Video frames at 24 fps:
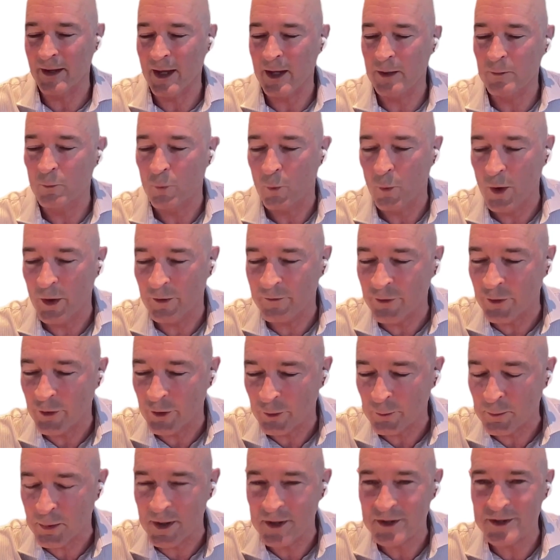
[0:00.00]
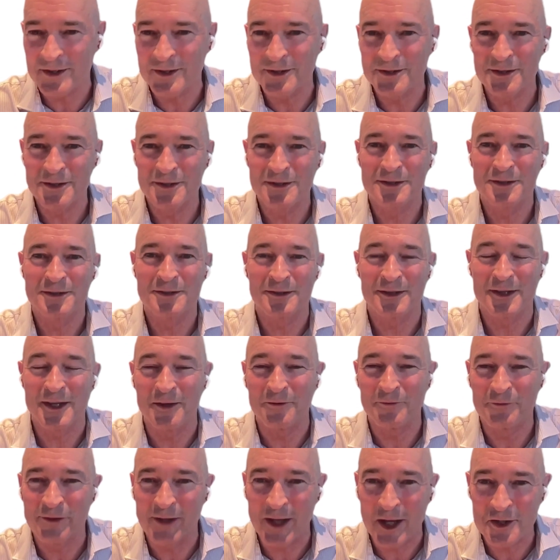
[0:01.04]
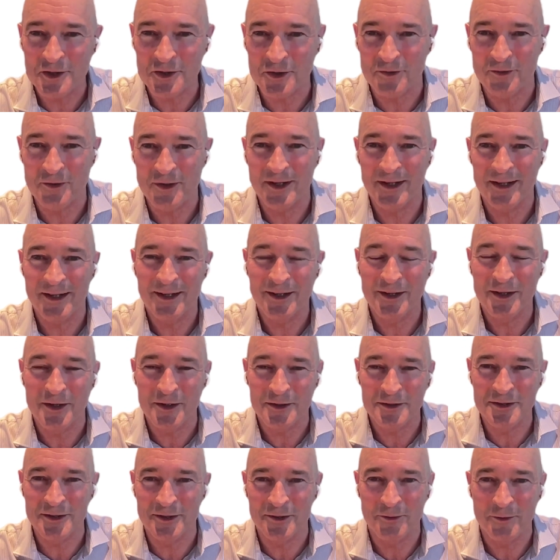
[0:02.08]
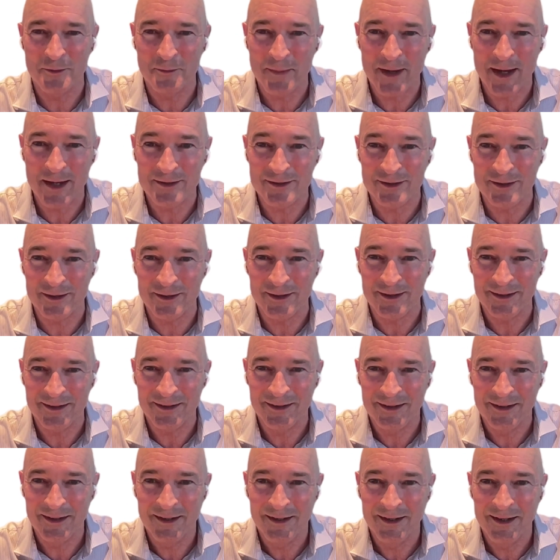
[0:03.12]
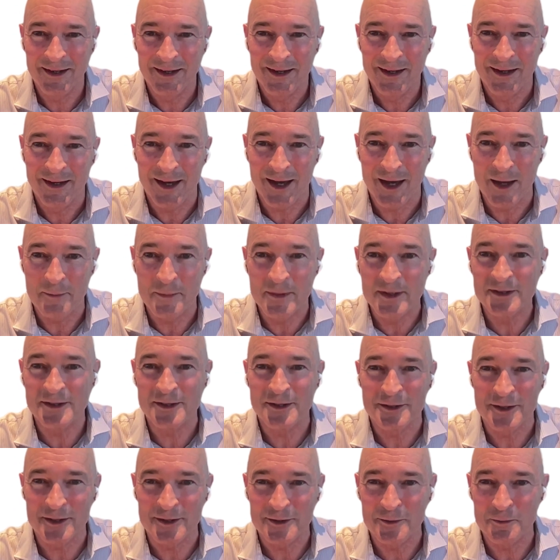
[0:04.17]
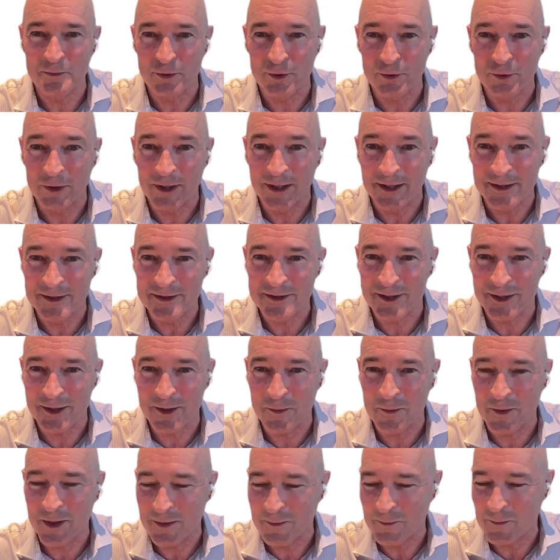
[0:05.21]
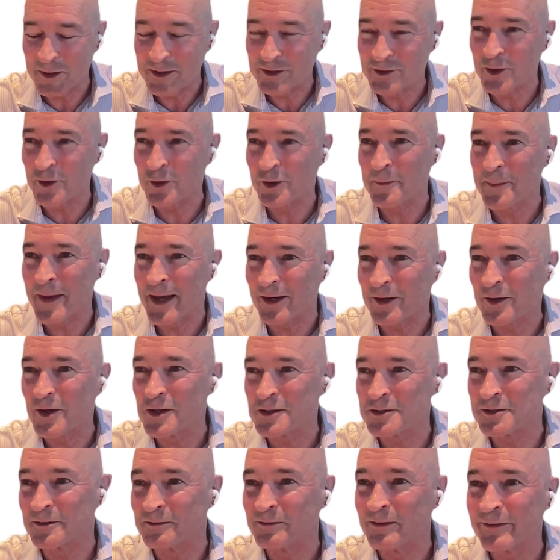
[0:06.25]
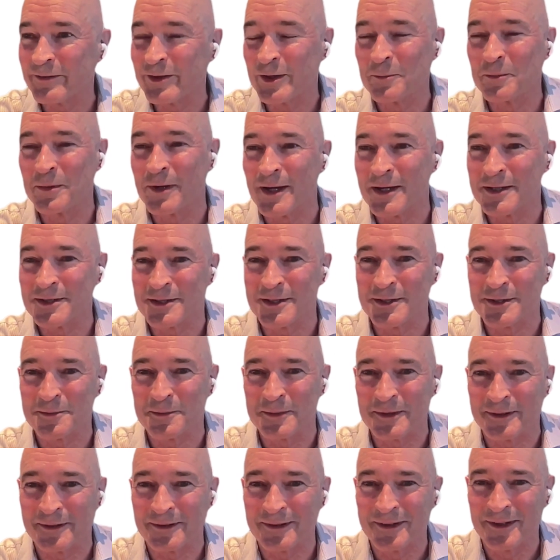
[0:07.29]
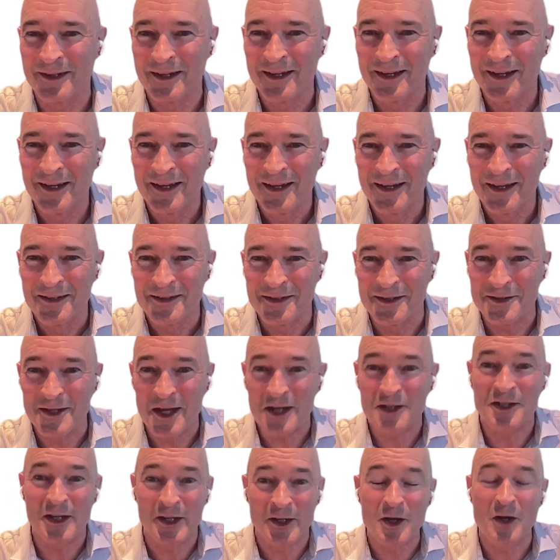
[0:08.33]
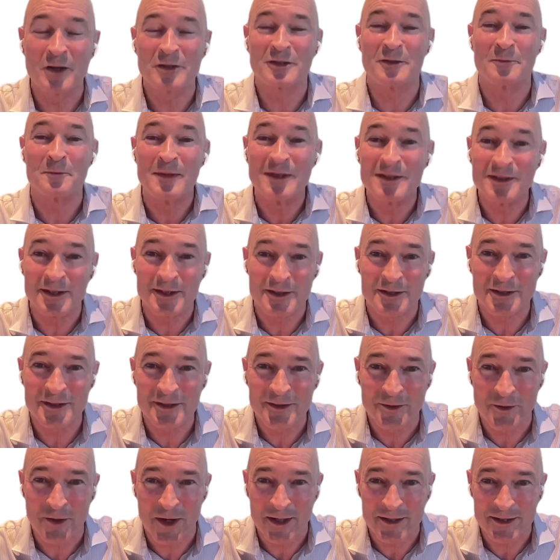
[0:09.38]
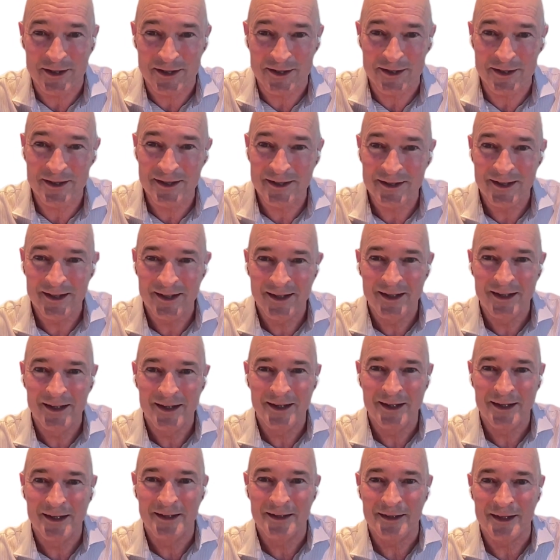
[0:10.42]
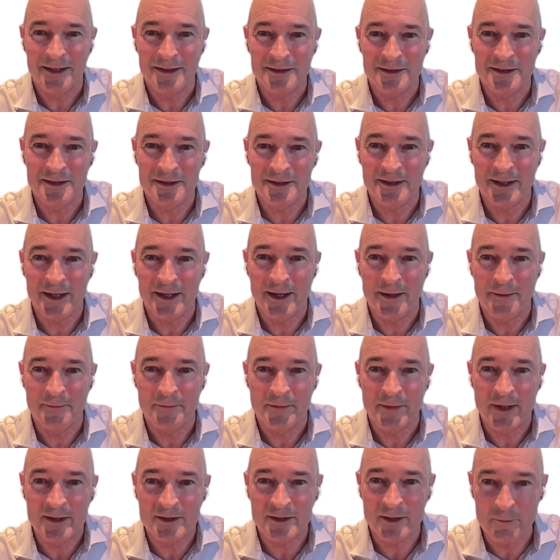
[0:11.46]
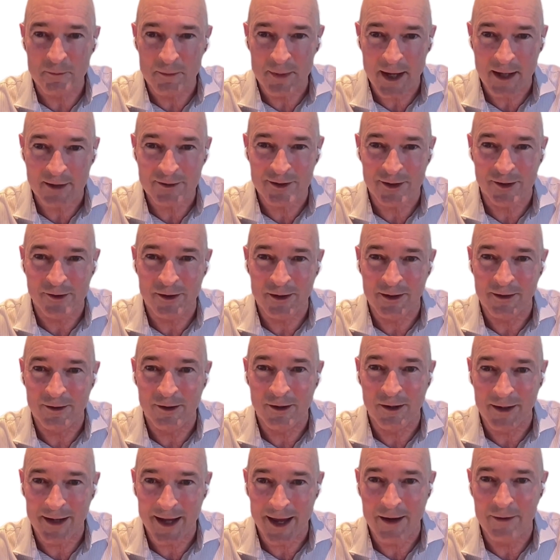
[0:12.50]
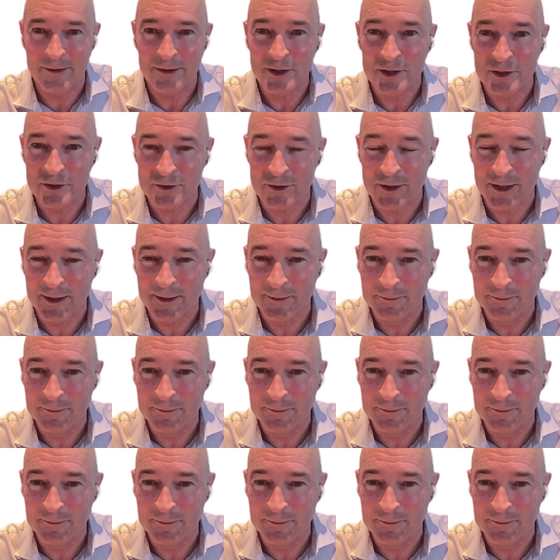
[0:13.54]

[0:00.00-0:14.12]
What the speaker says: And workforce pressures, the inflationary costs that are impacting businesses broadly. So we talk about a cost of living crisis, but there's actually a cost of business crisis that's impacting on our industry.